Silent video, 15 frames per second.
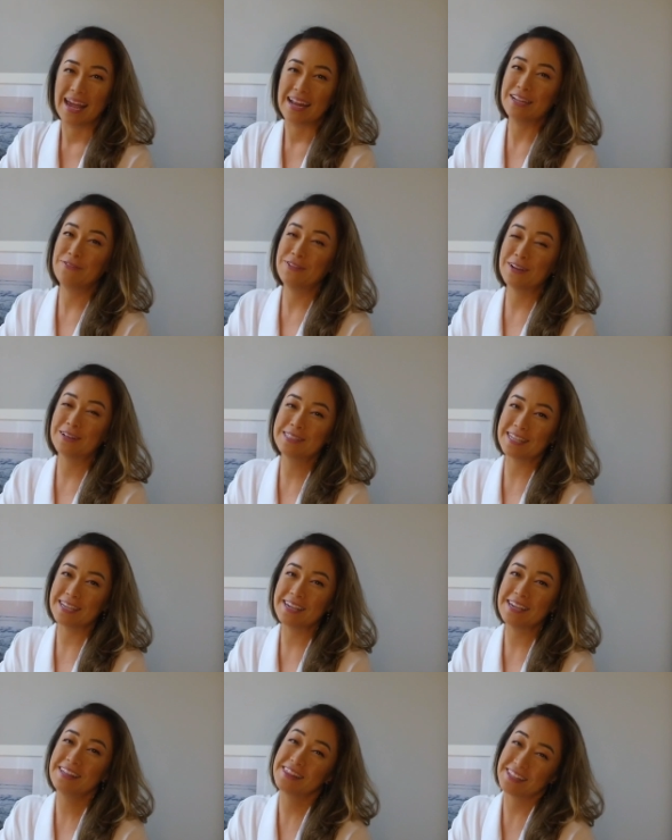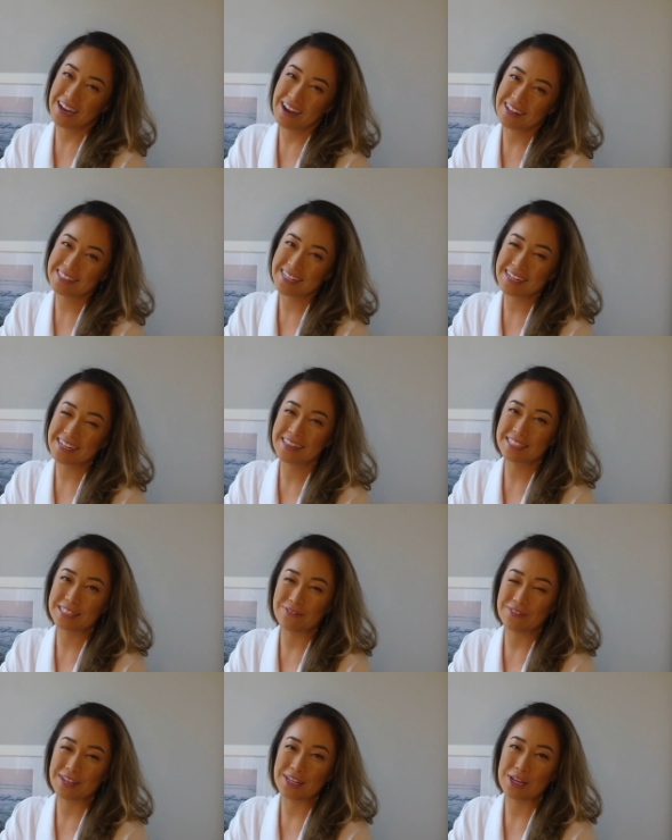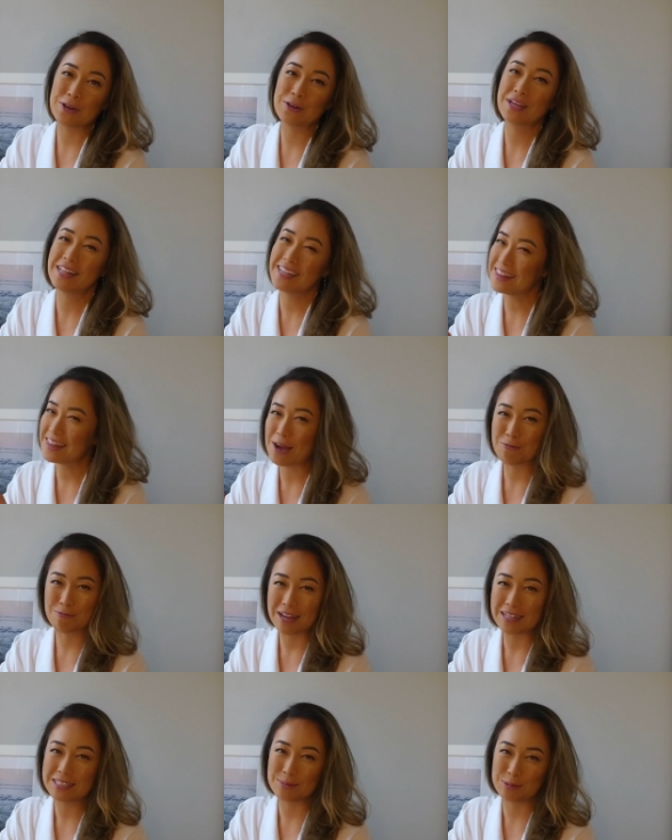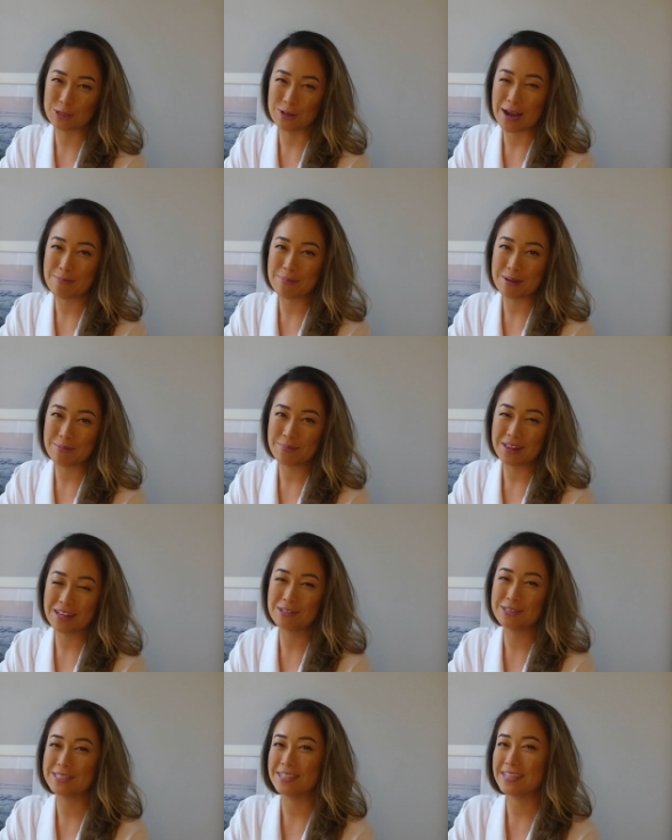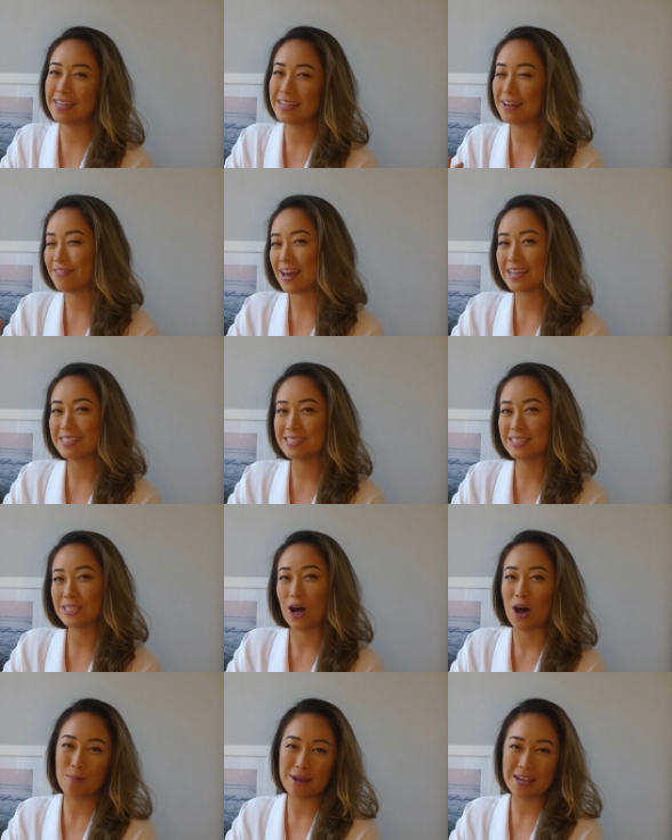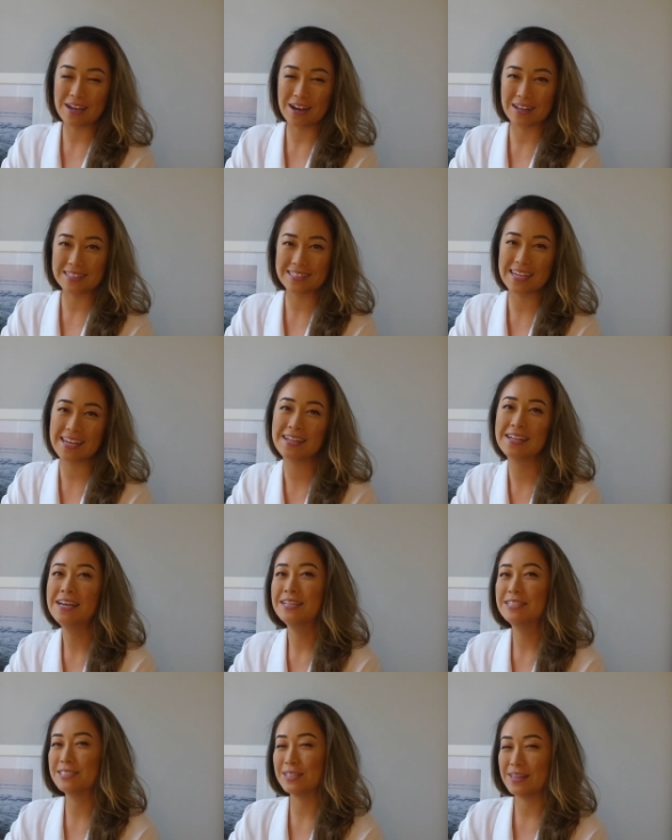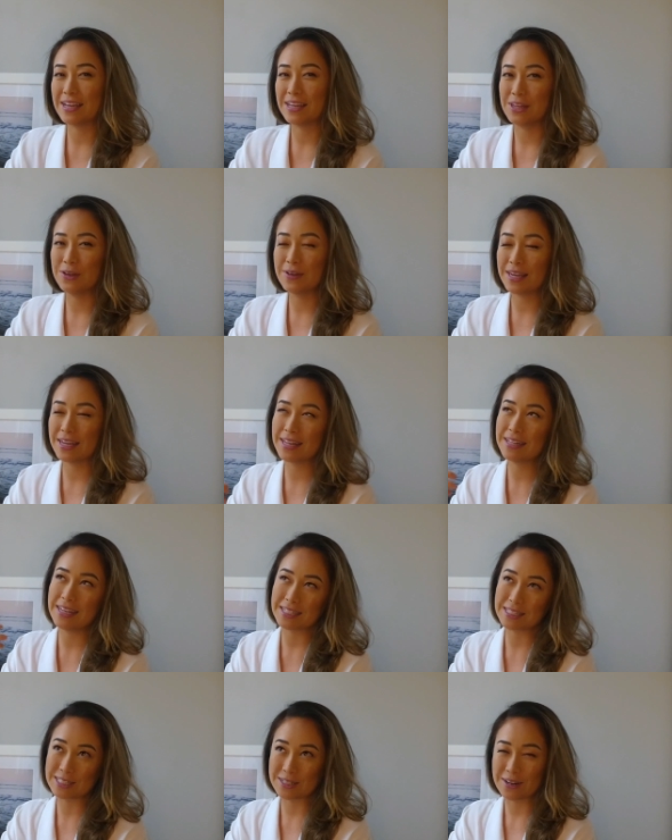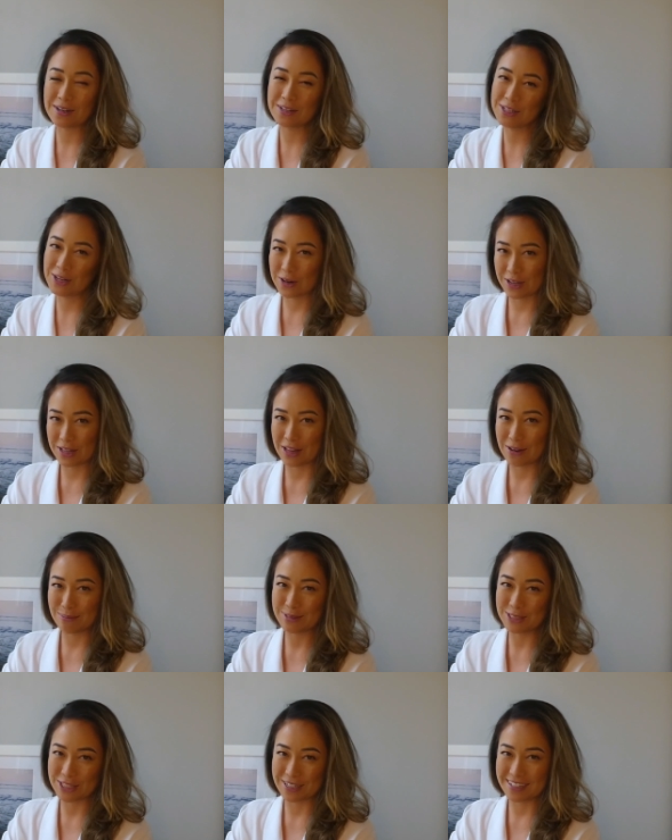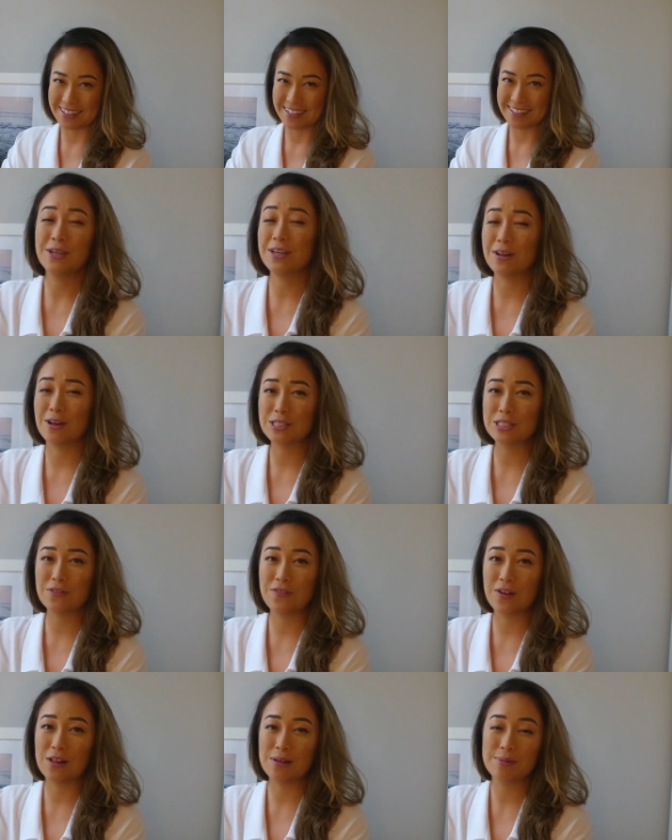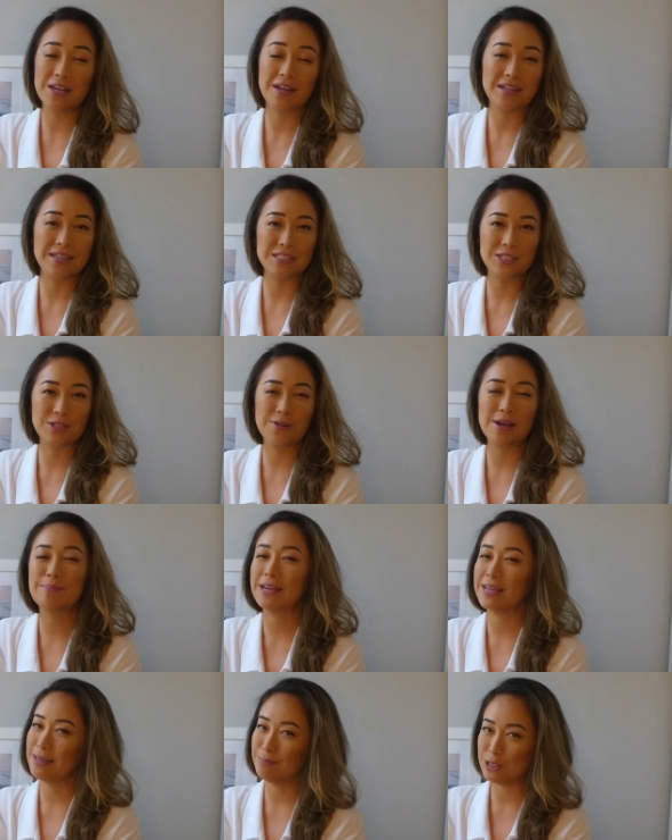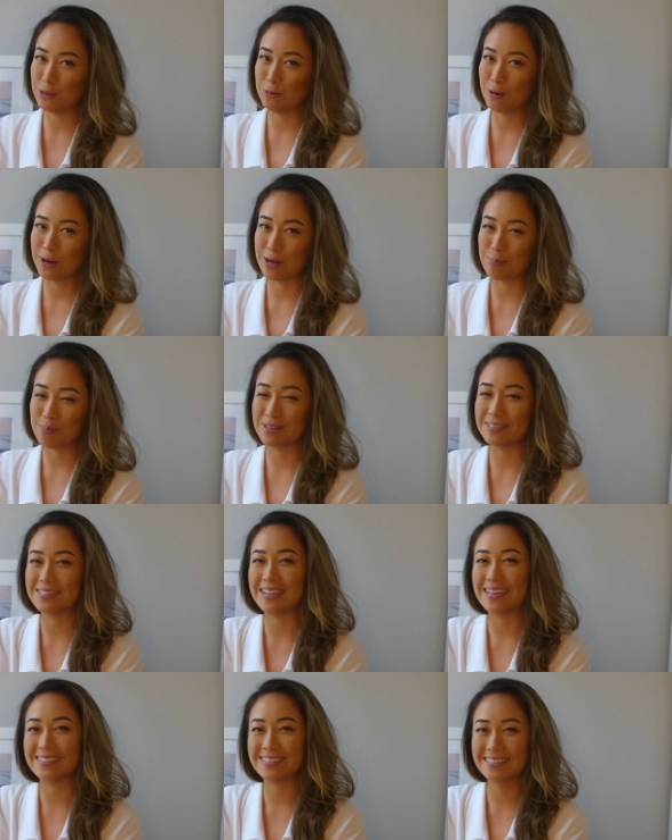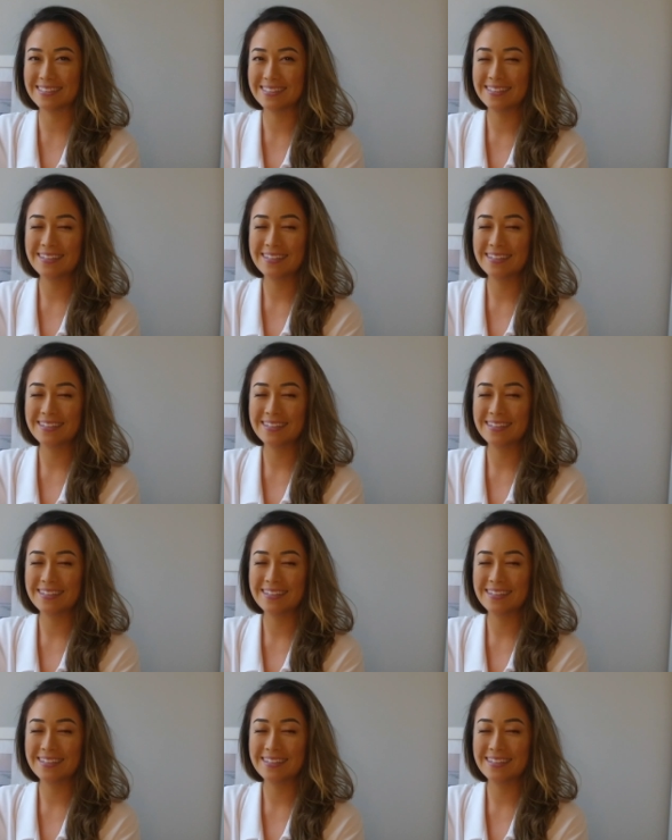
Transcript: And if you're digging the content of this video, click that red subscribe button below so you can have access to all my content so that you can get started on your glow up journey. You can also follow me on Instagram at kimchiwarriorprincess.